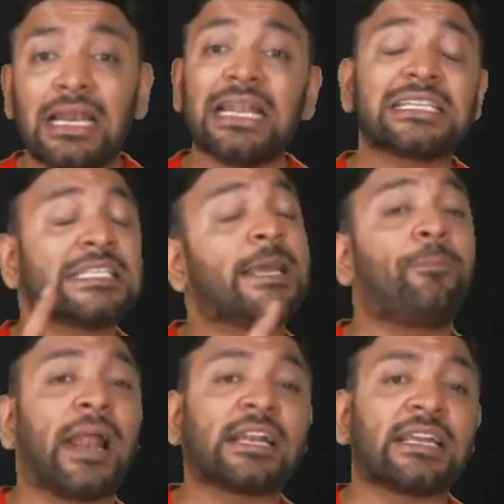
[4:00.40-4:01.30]
lessee
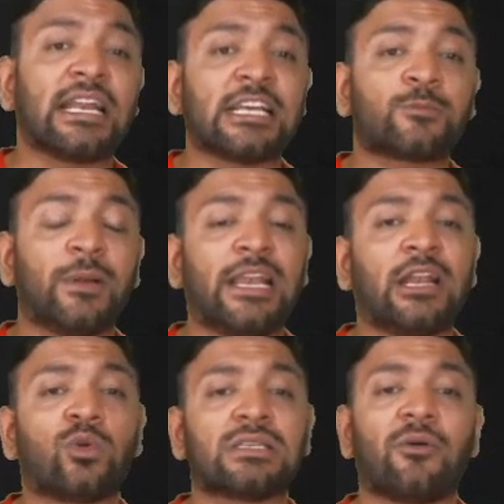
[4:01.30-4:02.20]
practical
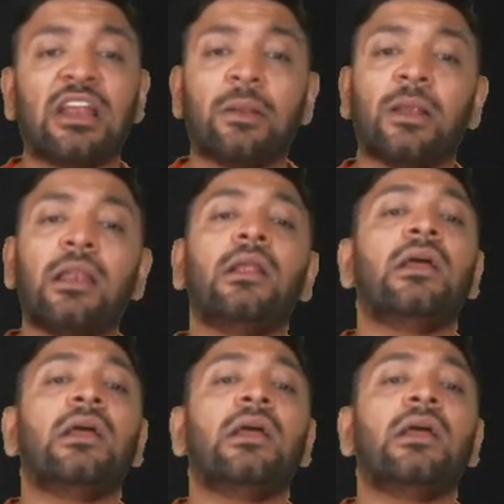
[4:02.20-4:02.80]
expedient was available,